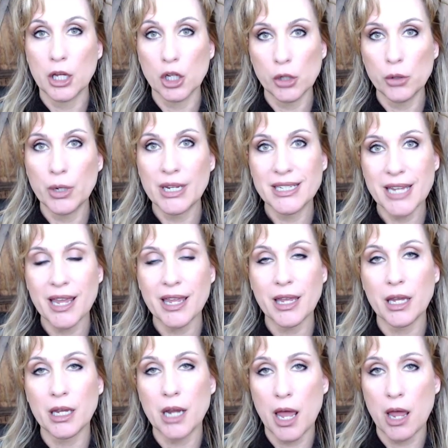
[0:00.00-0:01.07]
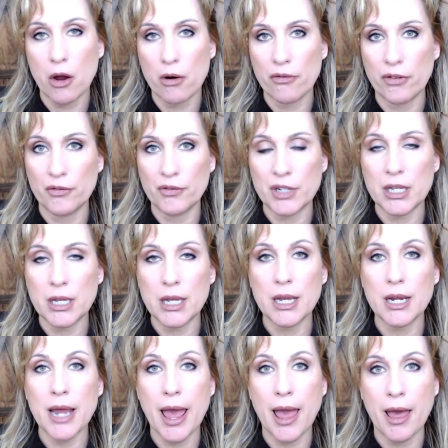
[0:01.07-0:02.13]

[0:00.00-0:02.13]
including taking an AR-15